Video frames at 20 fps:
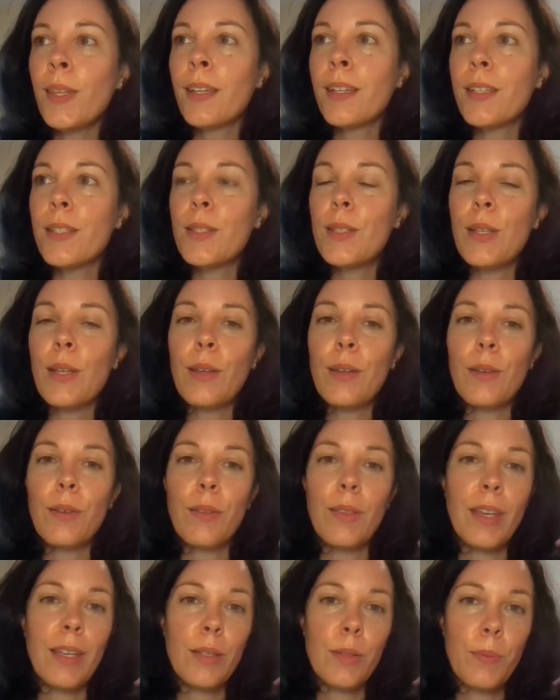So
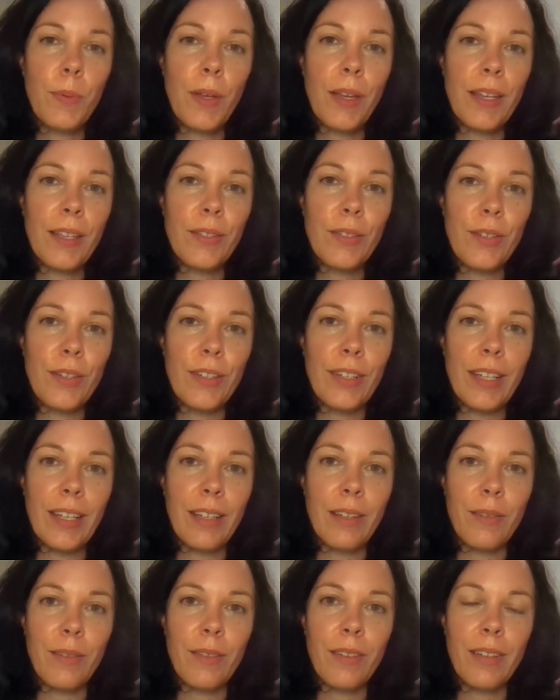that's what I do
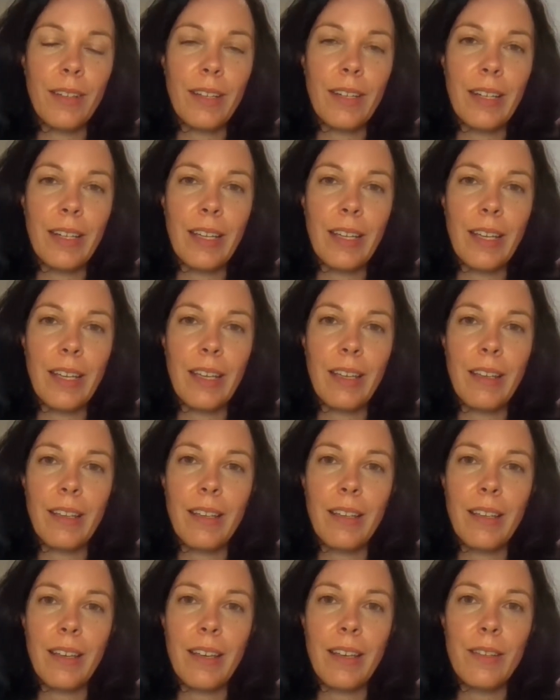now, and
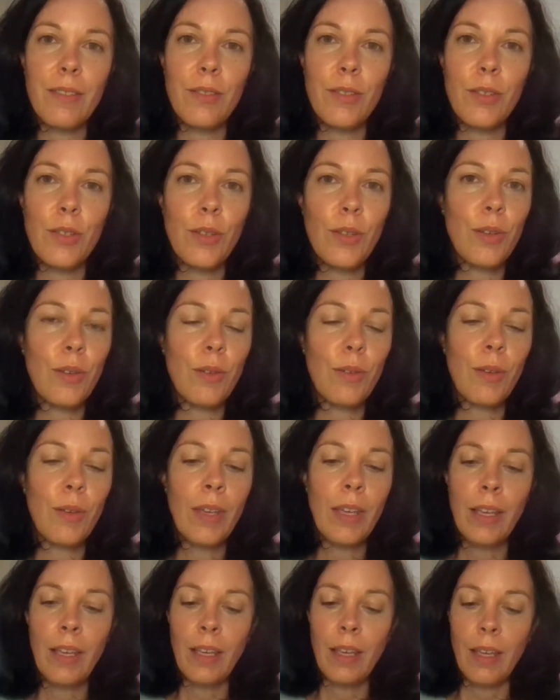I do
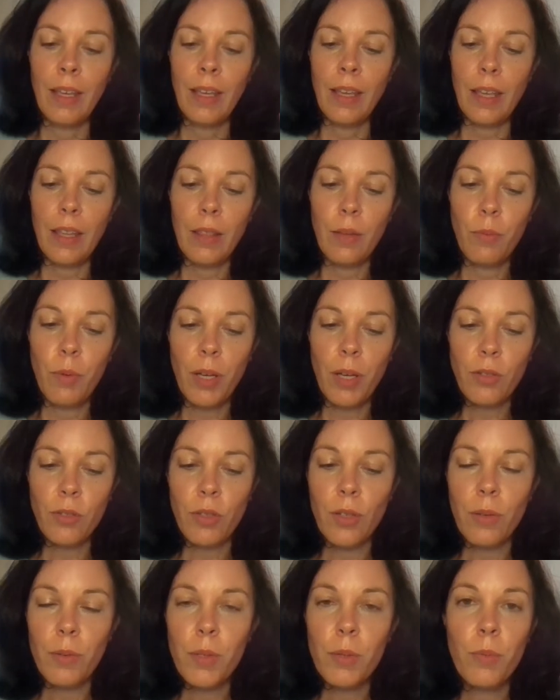in the
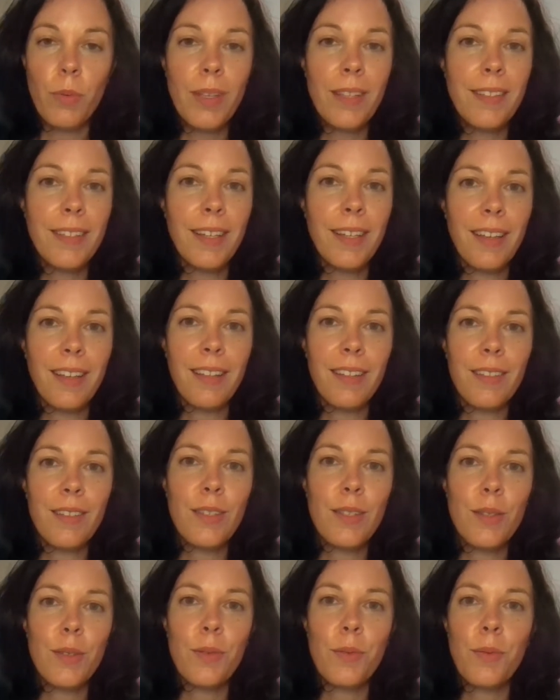workshops. We
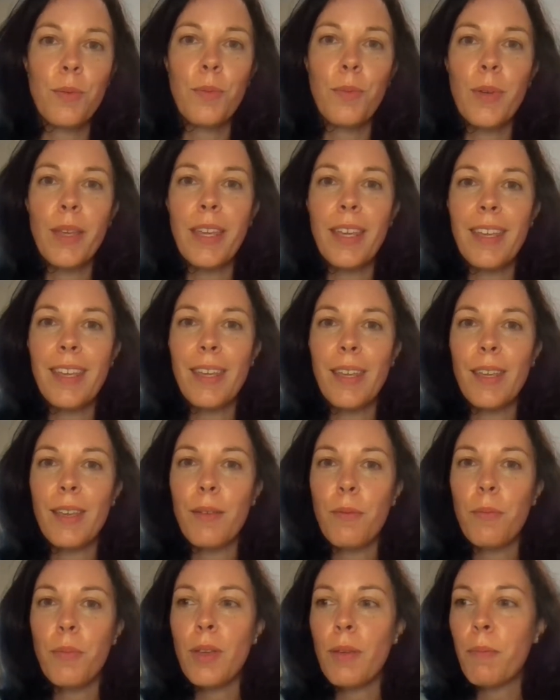dance,
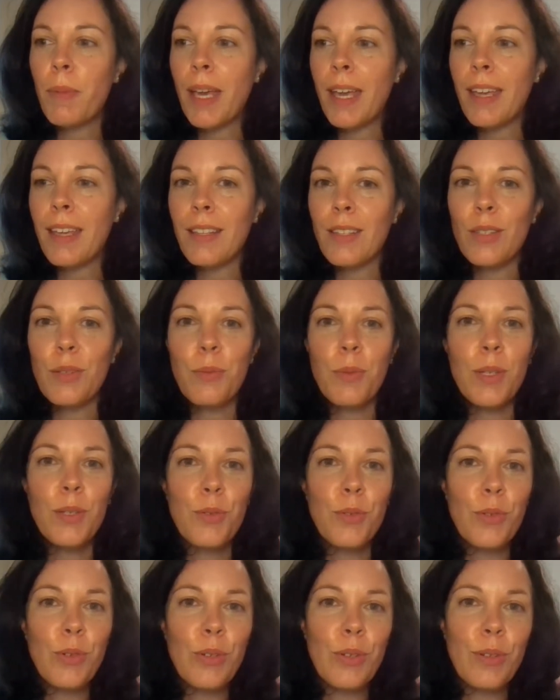we paint, we
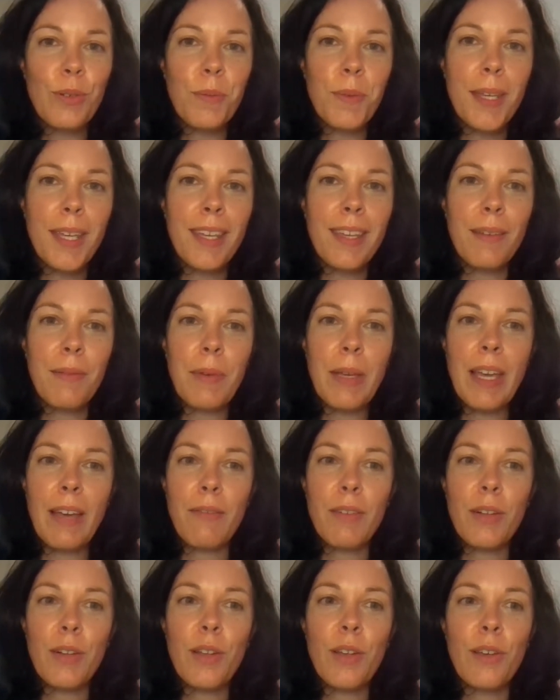draw, we have
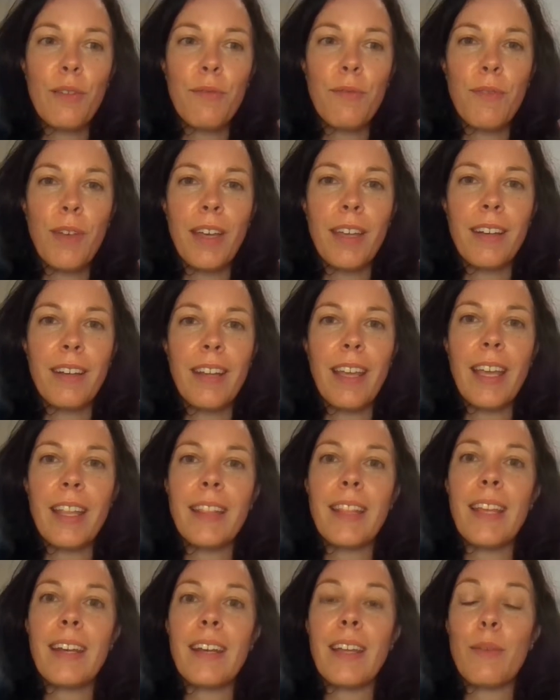a lot of fun,
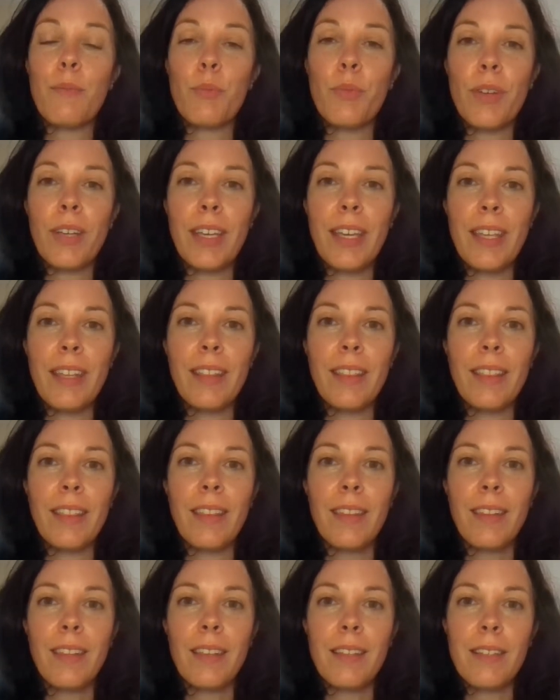and then I bring in
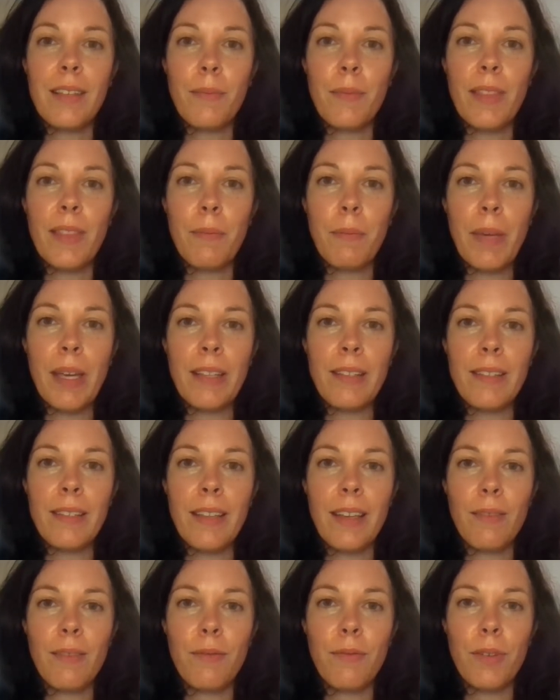some of the
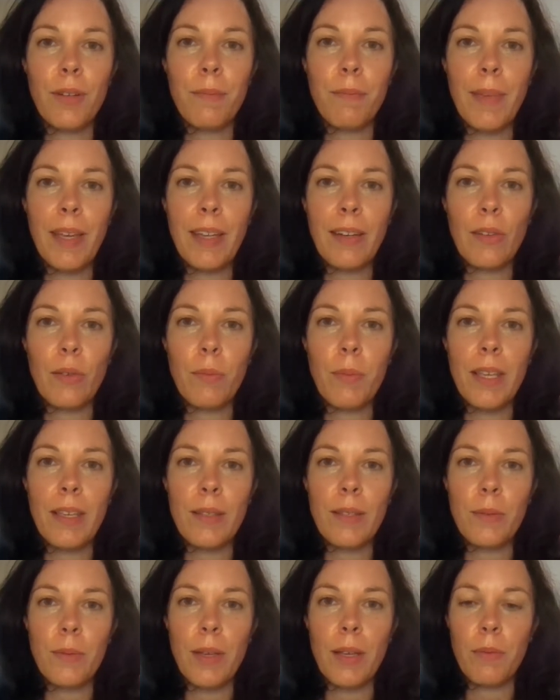mindset from NLP
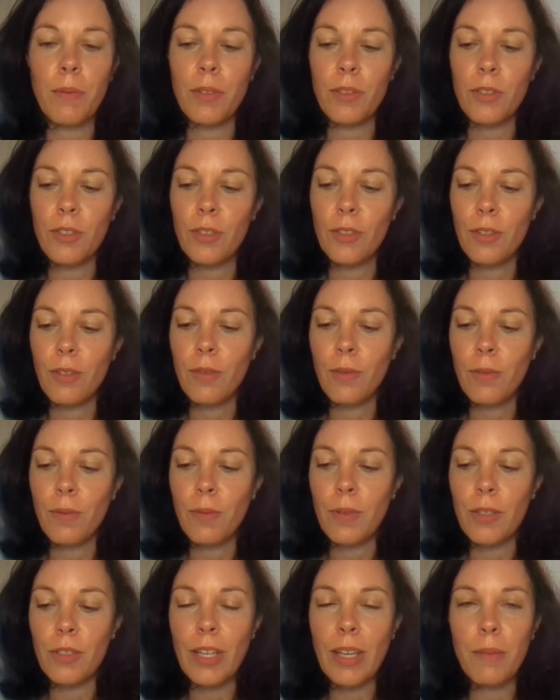as well,
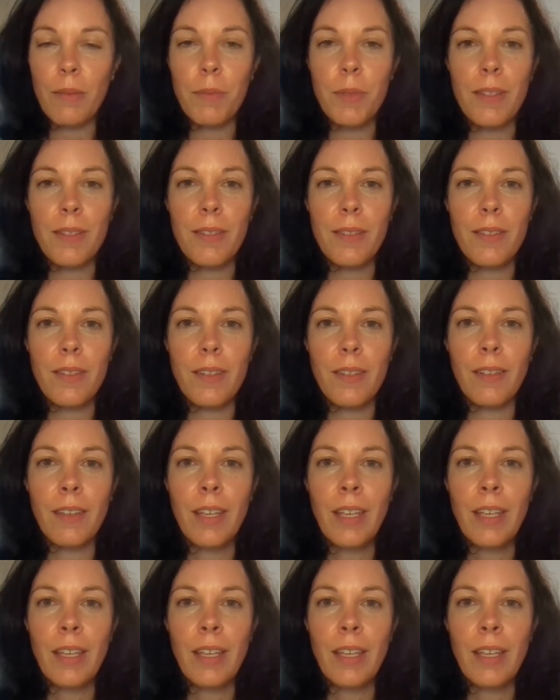which helps us to